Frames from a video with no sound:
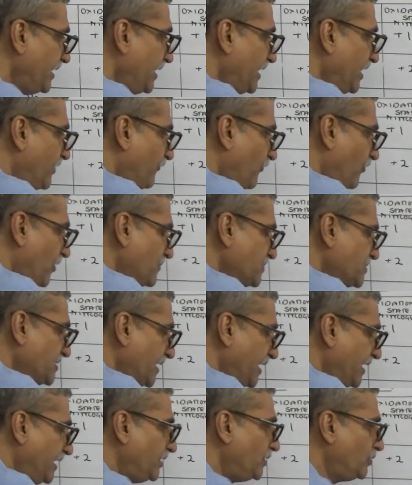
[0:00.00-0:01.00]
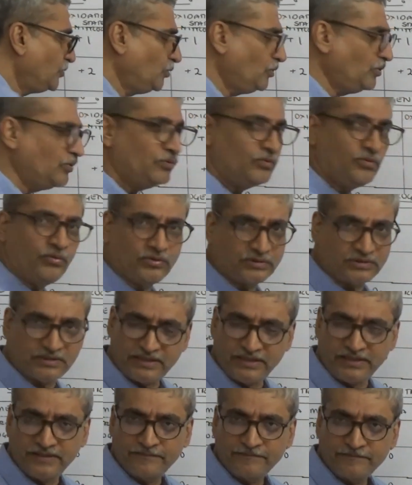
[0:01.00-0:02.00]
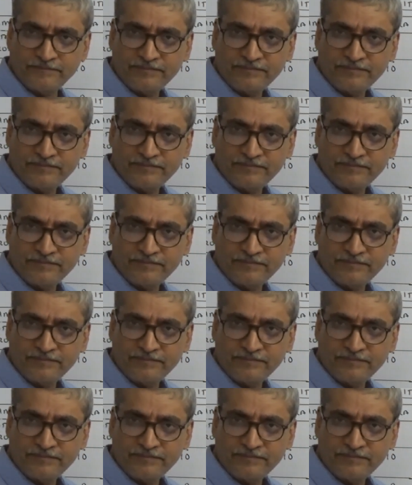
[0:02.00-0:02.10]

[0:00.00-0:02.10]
It forms N2O3.